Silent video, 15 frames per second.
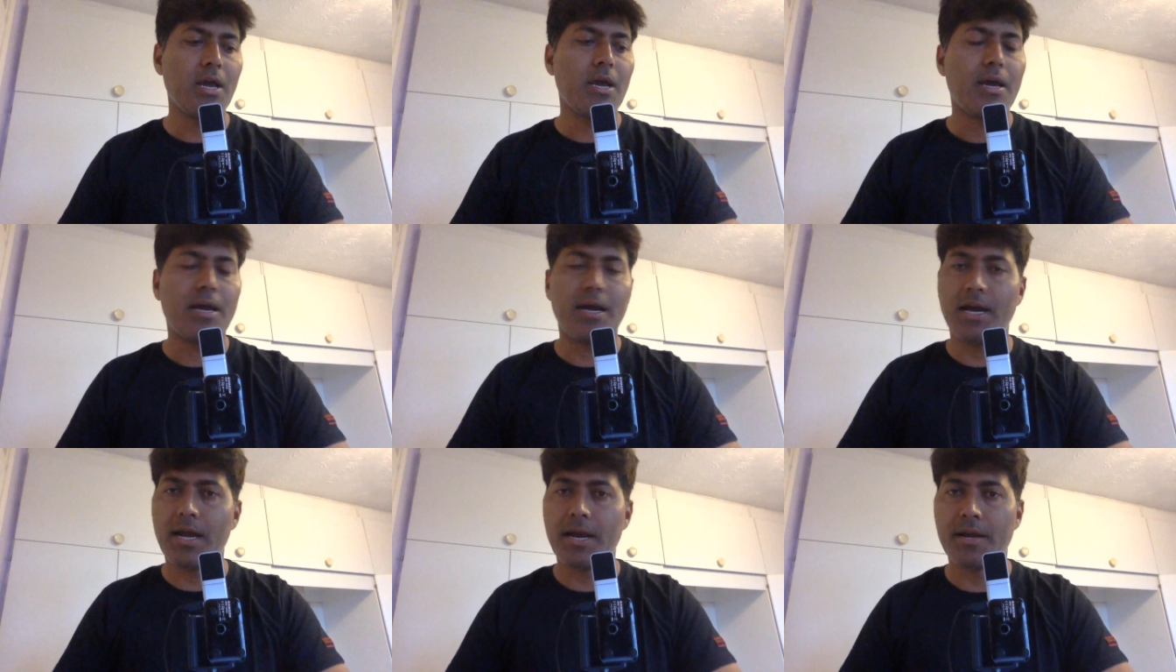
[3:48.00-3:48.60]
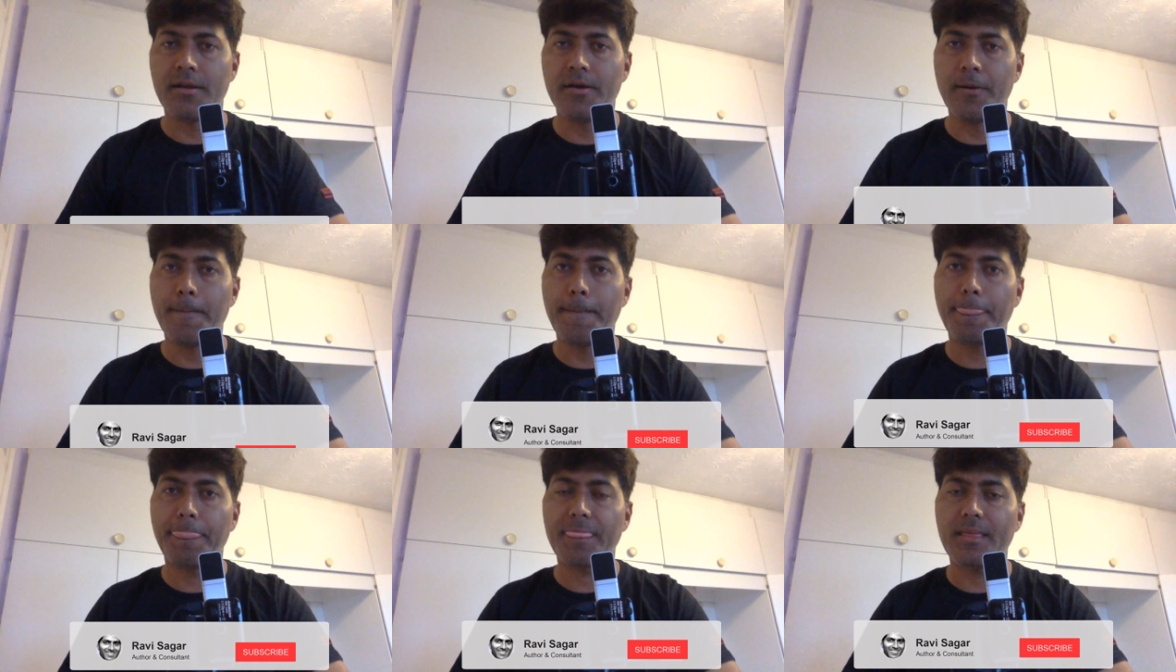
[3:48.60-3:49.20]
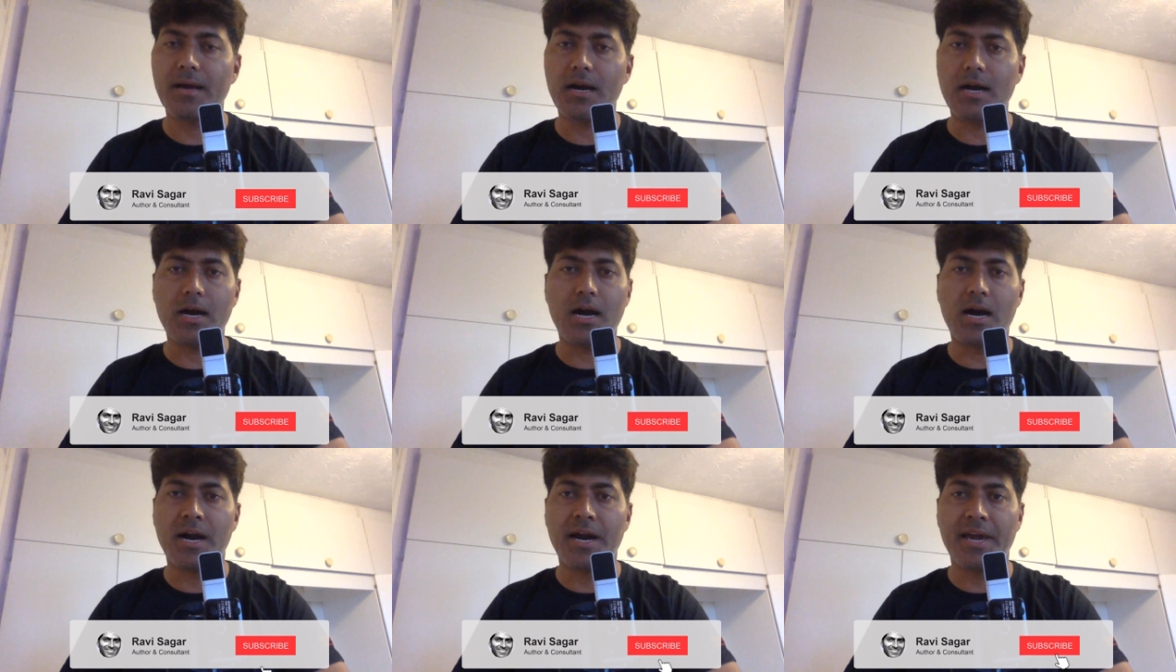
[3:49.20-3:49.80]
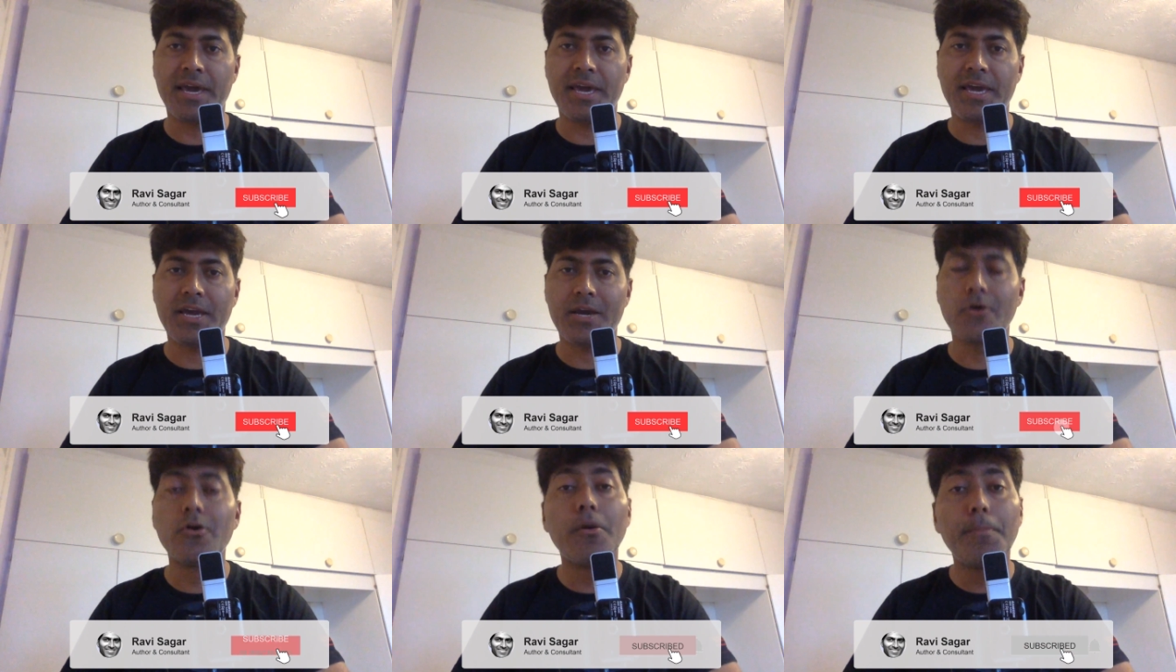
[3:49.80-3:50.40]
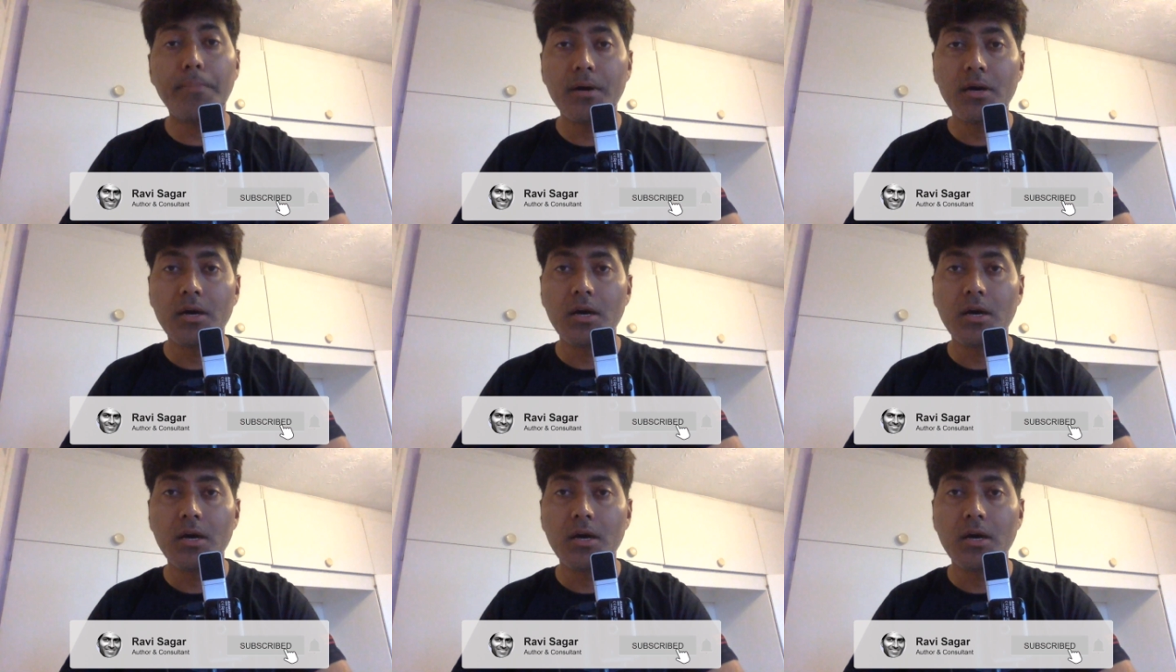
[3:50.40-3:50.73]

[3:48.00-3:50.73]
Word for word: and I hope